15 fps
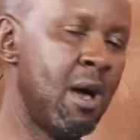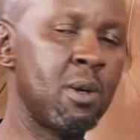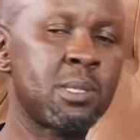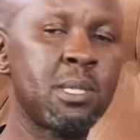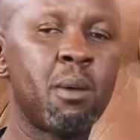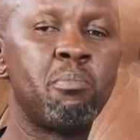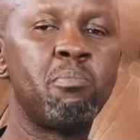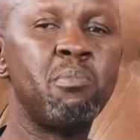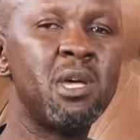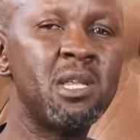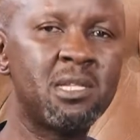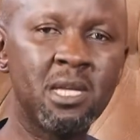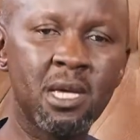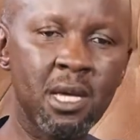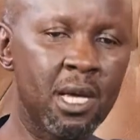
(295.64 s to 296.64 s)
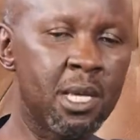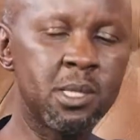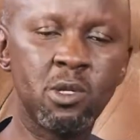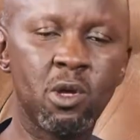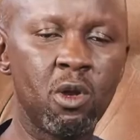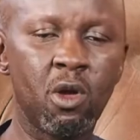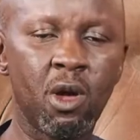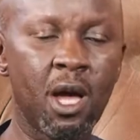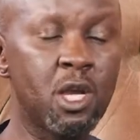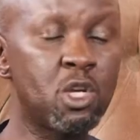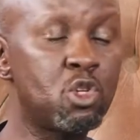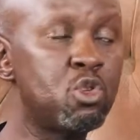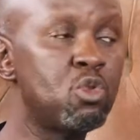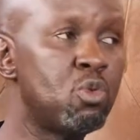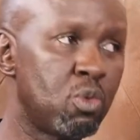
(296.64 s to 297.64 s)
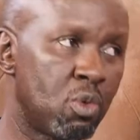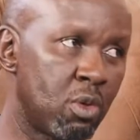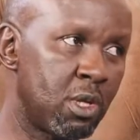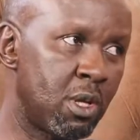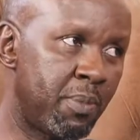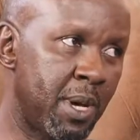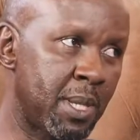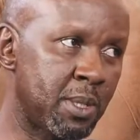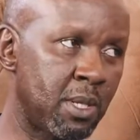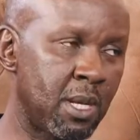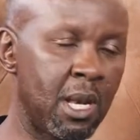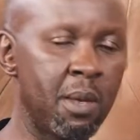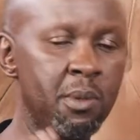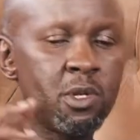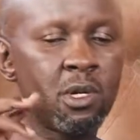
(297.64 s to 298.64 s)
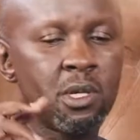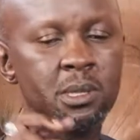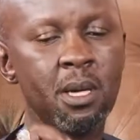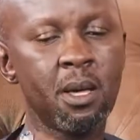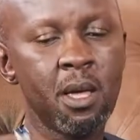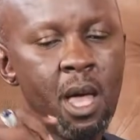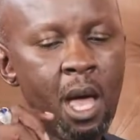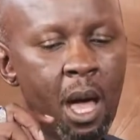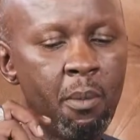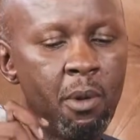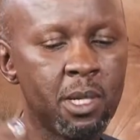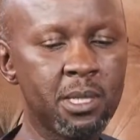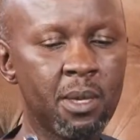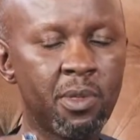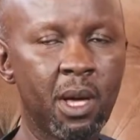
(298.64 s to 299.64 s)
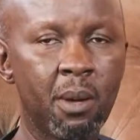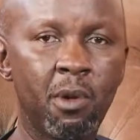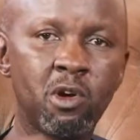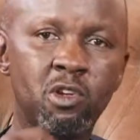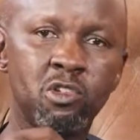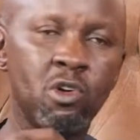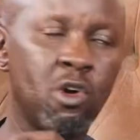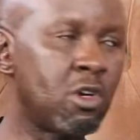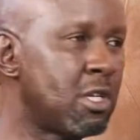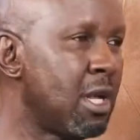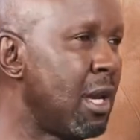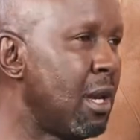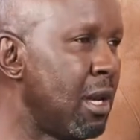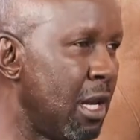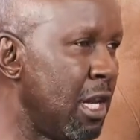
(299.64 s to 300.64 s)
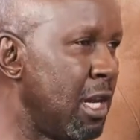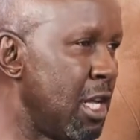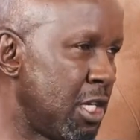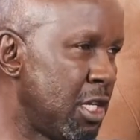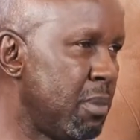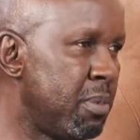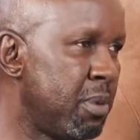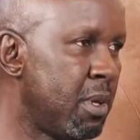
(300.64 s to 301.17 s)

Now, submitting is no longer to the person. And let me talk about something about yoked and leadership.